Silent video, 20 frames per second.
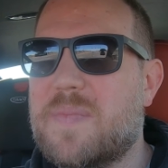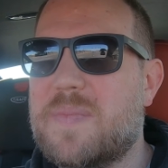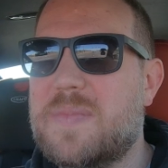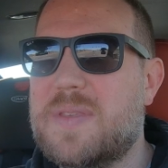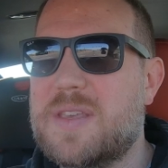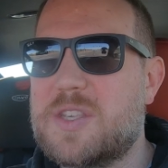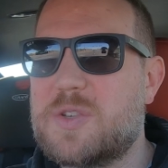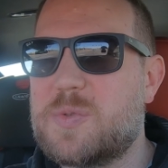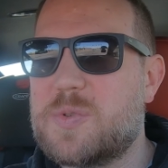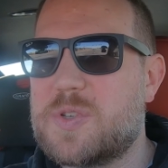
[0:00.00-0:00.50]

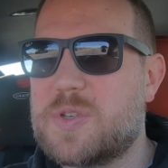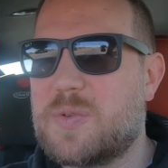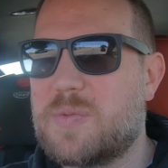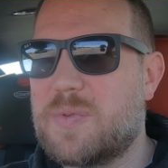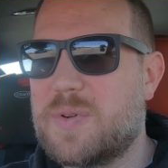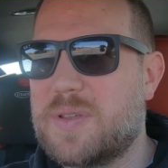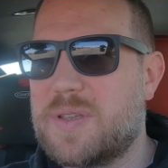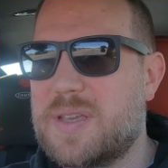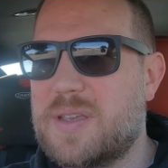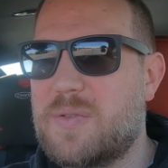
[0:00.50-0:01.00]
this was a
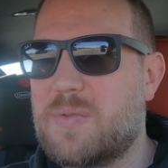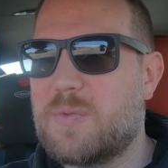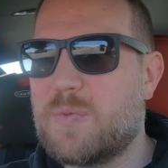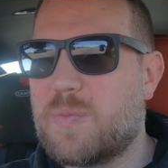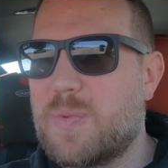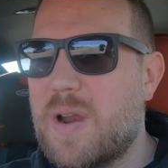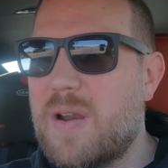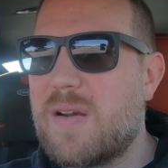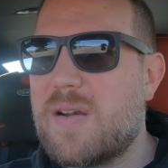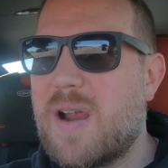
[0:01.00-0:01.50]
really
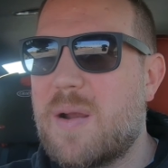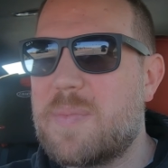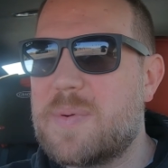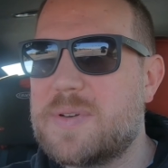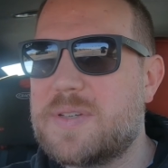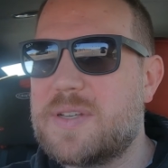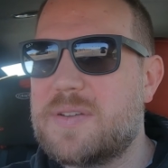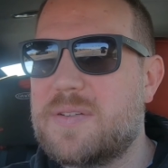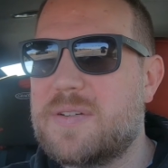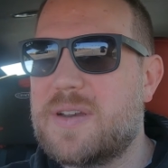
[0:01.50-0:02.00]
rare
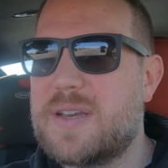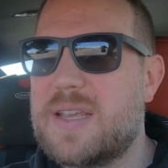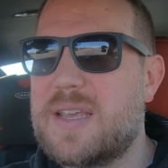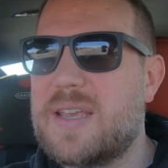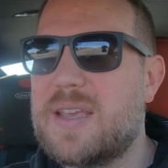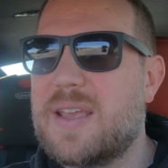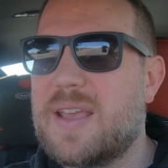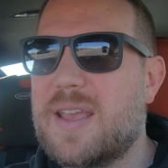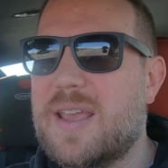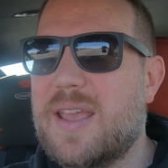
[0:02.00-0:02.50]

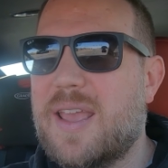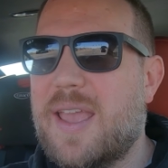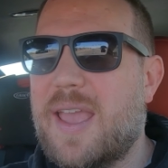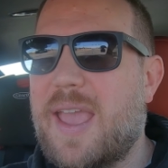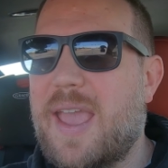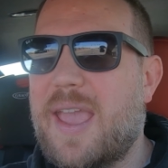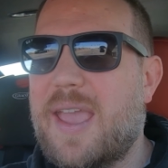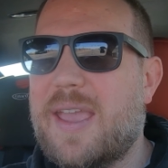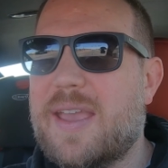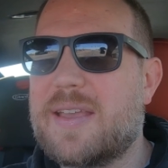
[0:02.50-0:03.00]
opportunity,
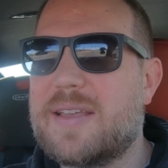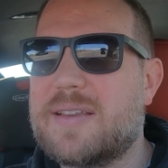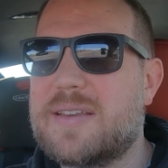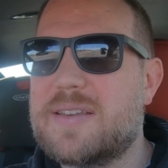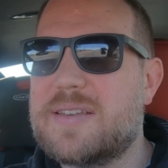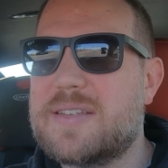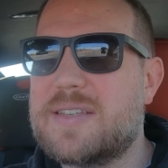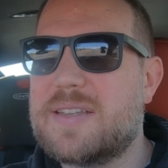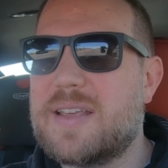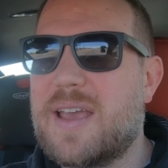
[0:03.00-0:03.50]

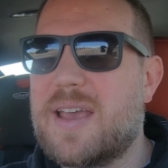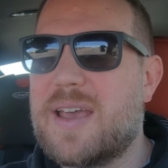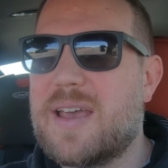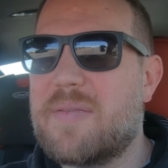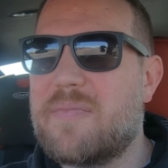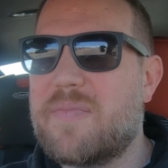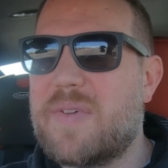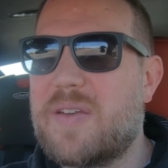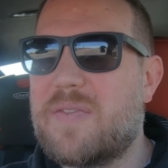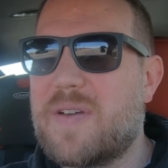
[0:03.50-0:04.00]
and
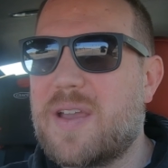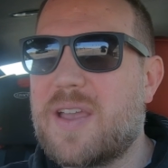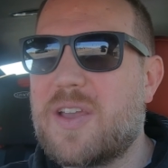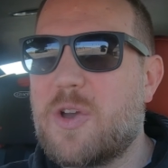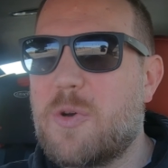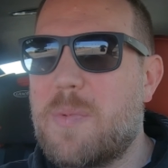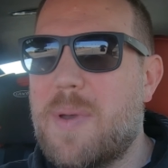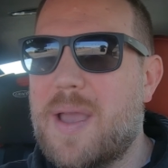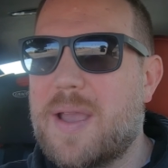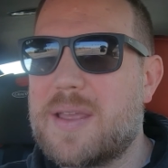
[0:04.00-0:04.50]
if I could
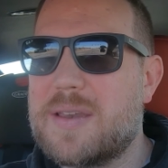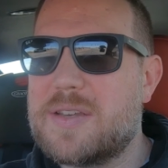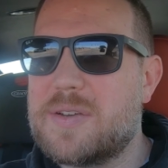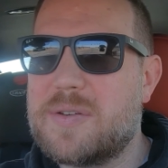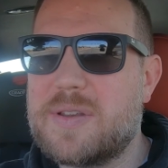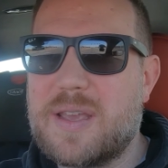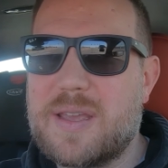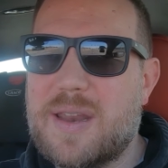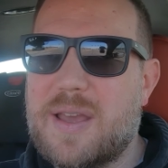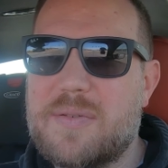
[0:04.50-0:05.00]
go back and do
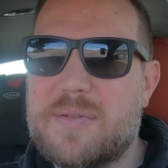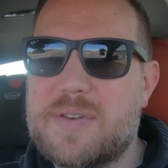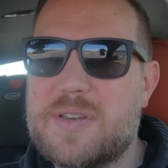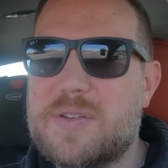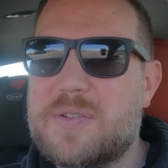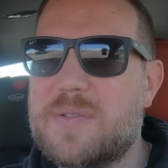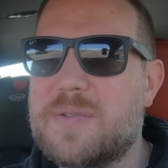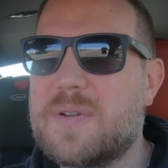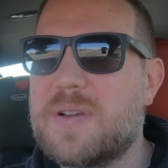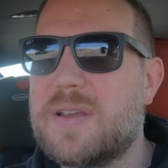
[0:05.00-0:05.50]
it again, I'd
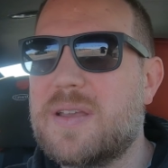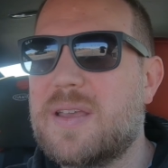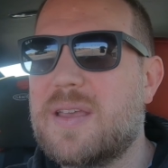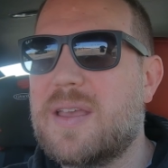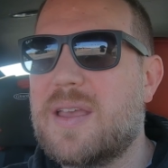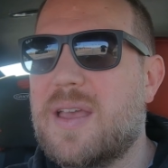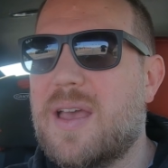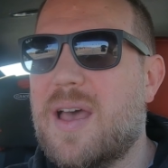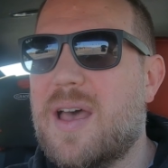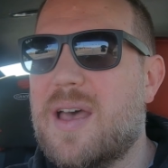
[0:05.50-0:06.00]
do
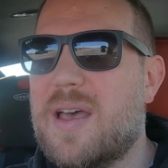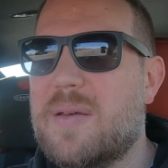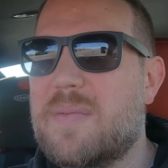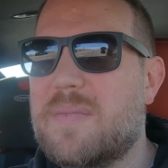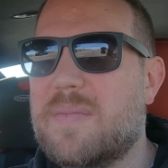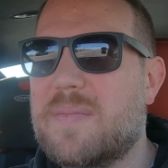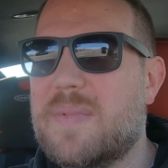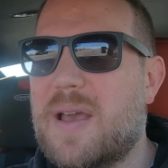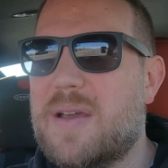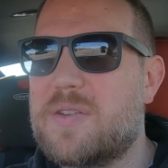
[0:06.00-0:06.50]

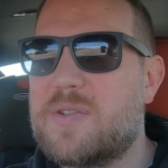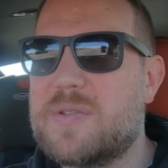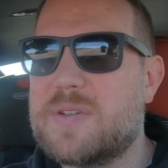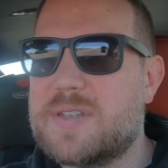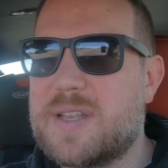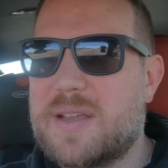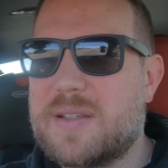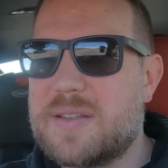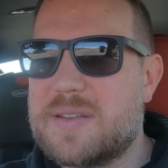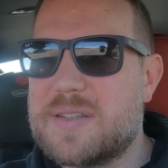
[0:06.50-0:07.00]

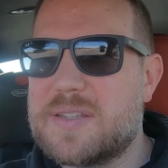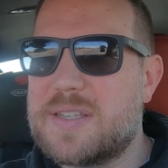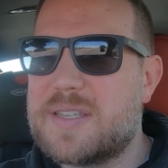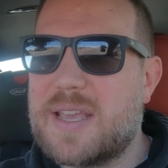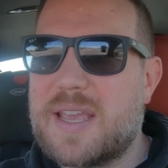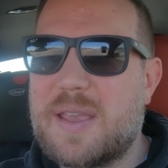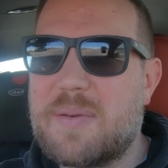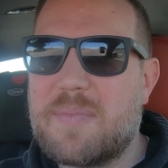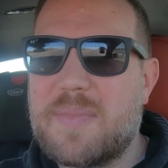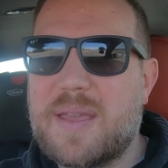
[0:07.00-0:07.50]
exactly the
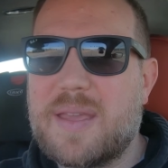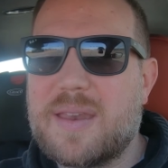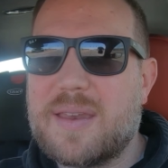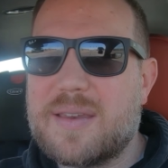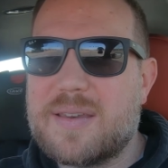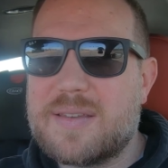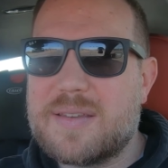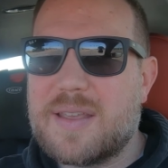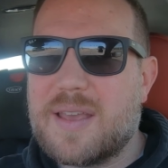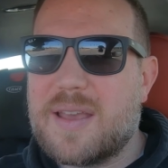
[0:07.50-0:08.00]
same
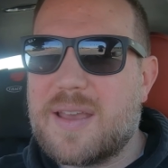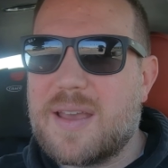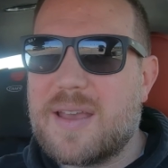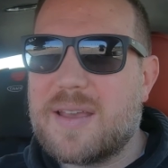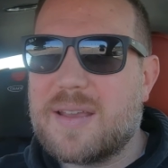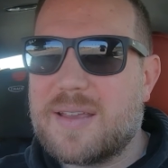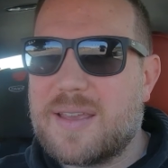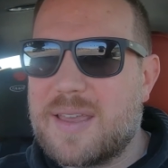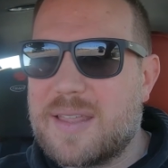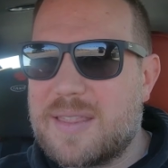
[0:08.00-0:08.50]
and
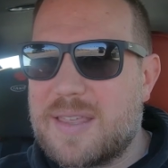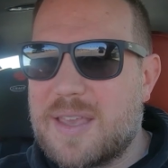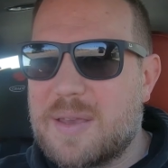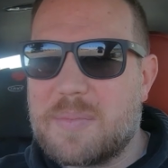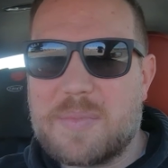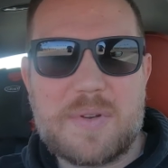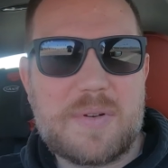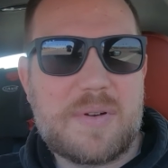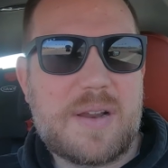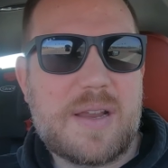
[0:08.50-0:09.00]
get the
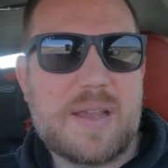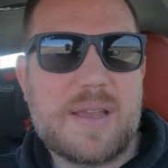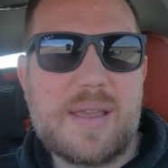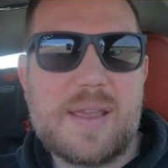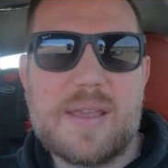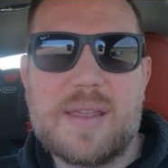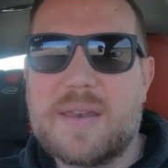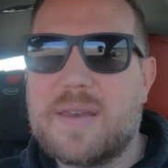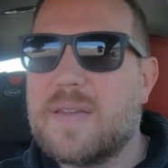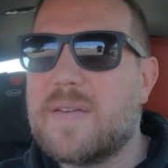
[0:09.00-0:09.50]
M3
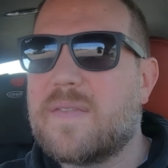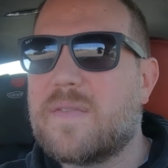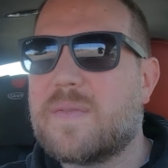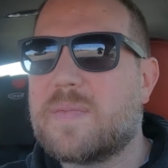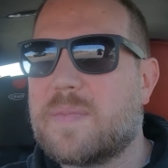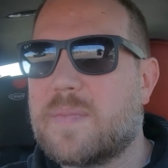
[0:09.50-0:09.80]
again.